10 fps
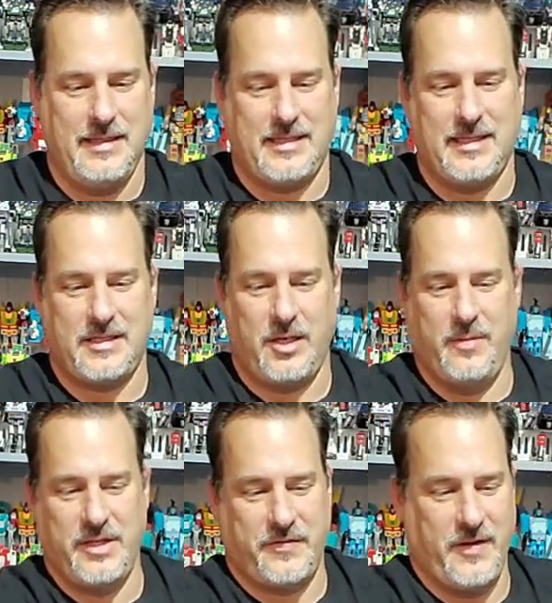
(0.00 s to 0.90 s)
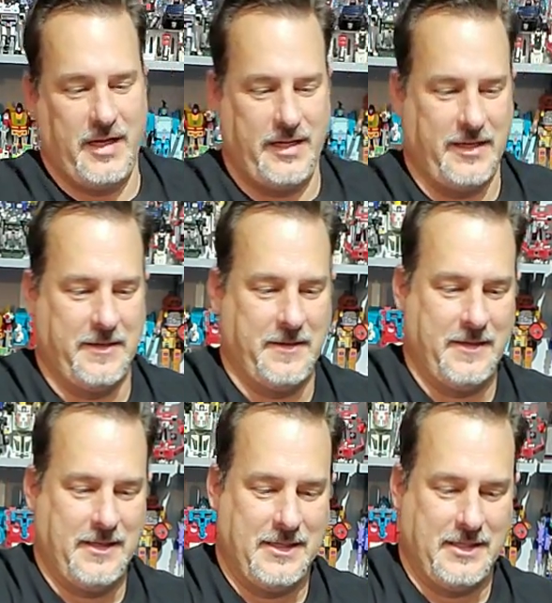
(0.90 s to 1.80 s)
This is so much fun.
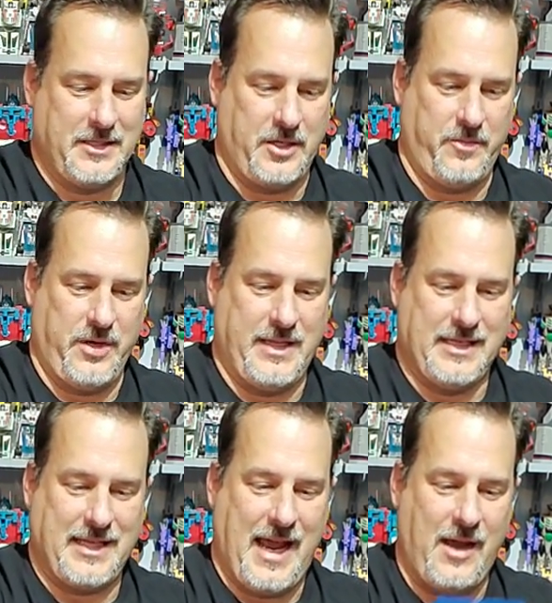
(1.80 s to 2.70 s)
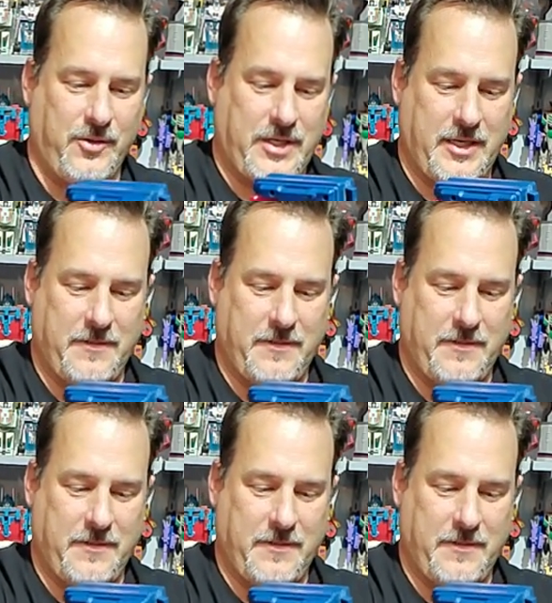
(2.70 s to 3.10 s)
So bring this out.